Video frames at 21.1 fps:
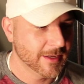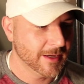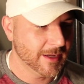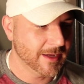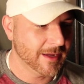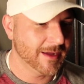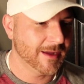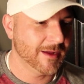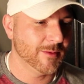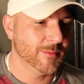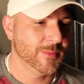
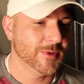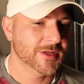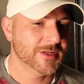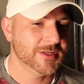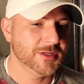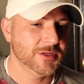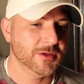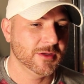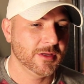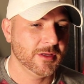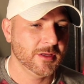Uh,
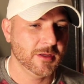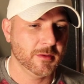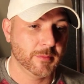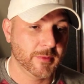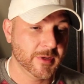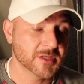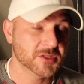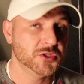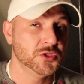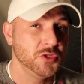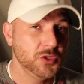but
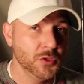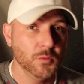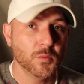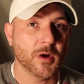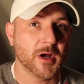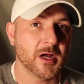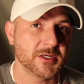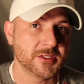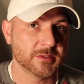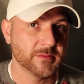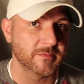because you, you, you,
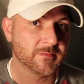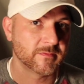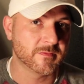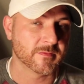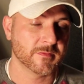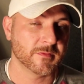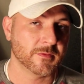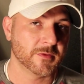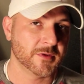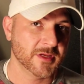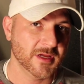watch them
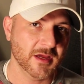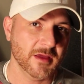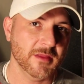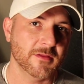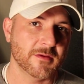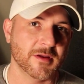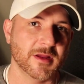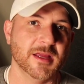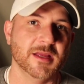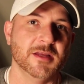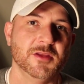on the
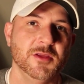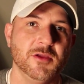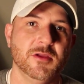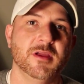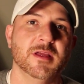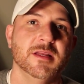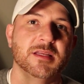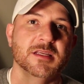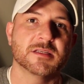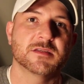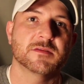other end, you
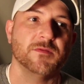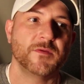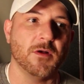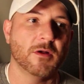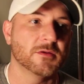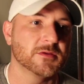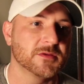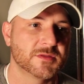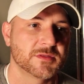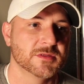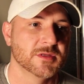get this
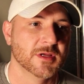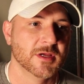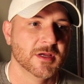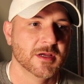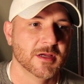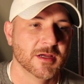false